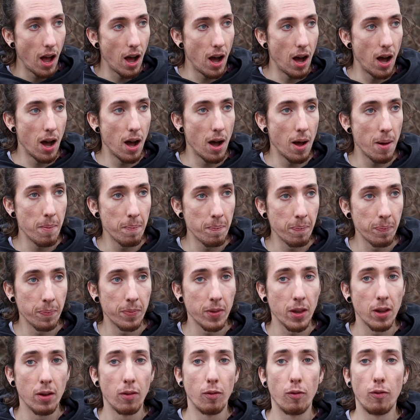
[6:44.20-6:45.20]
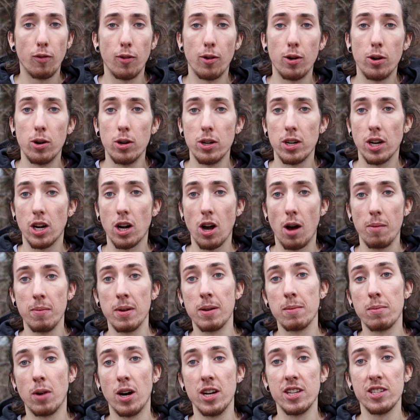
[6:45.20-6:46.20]
Um, for the
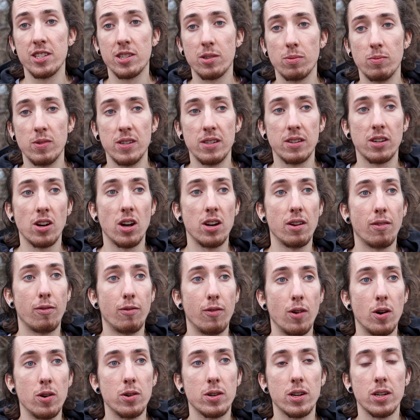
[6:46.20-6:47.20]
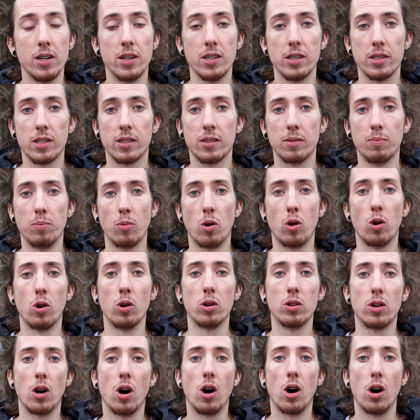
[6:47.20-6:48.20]
coming months, we're going to focus
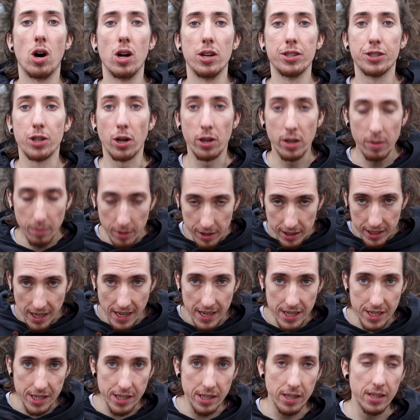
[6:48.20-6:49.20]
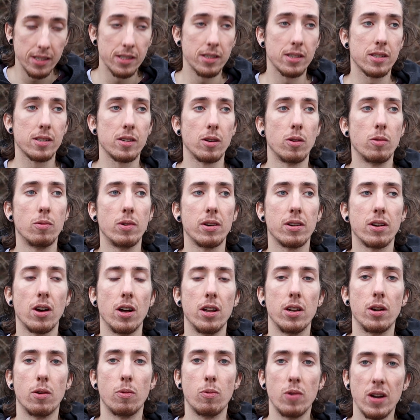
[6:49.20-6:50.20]
more on documentation. So we're
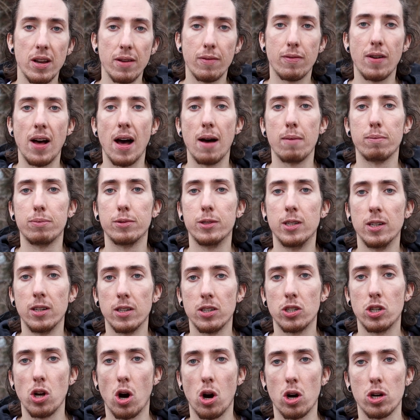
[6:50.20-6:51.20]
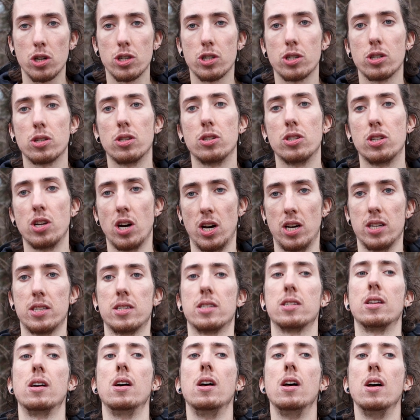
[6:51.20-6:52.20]
going to revamp the
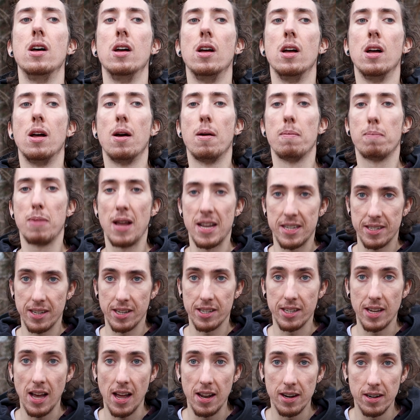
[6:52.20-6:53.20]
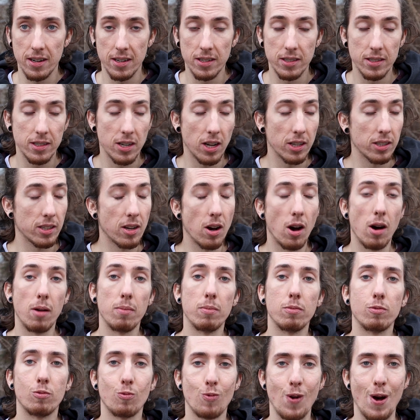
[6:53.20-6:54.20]

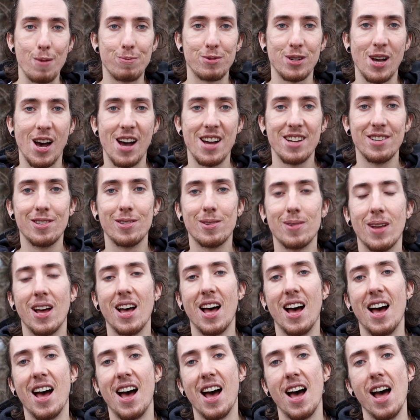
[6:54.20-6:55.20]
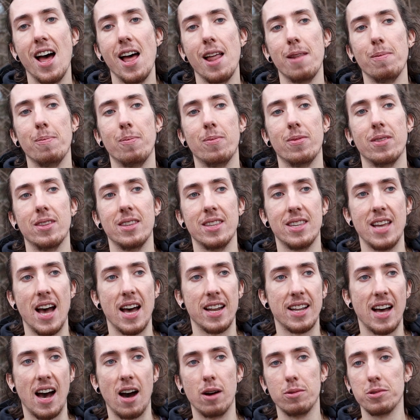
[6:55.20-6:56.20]
docs.plasticscanner.com website and
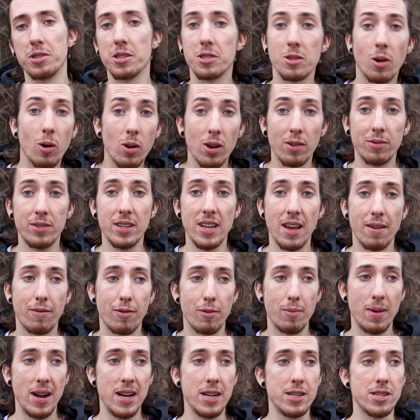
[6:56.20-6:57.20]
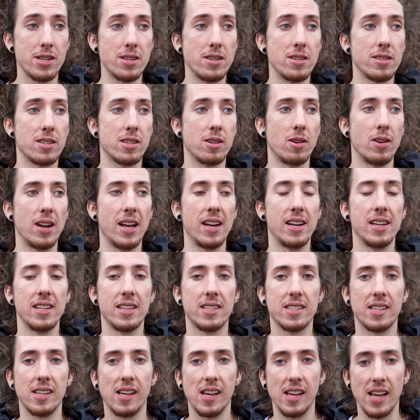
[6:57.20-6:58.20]
that houses all of the information so that
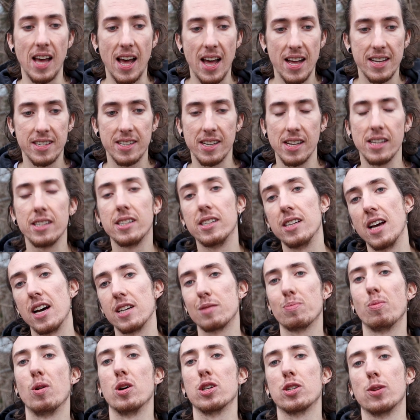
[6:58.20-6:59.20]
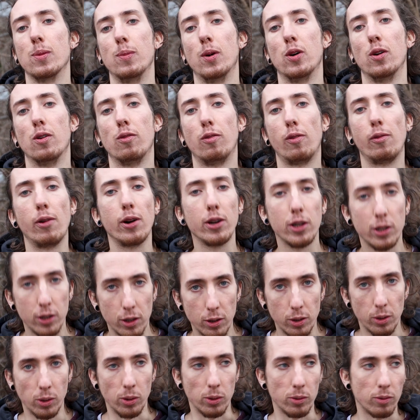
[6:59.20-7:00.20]
it's as easy as possible for
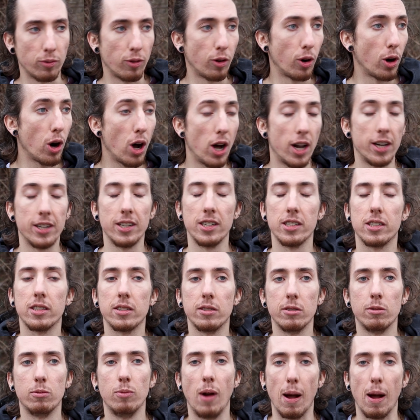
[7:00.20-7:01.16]
you, for others to